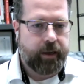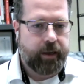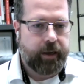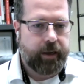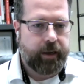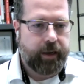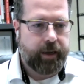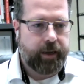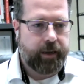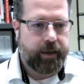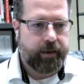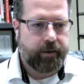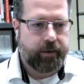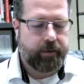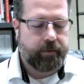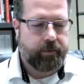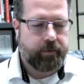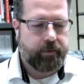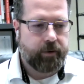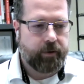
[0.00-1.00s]

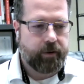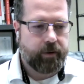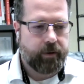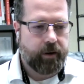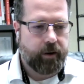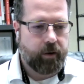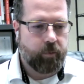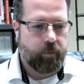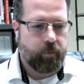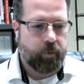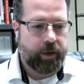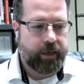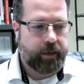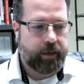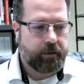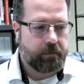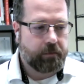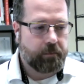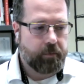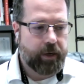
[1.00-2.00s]
And
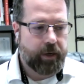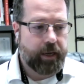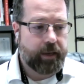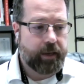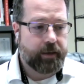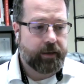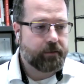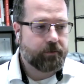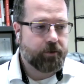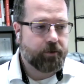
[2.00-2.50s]
we had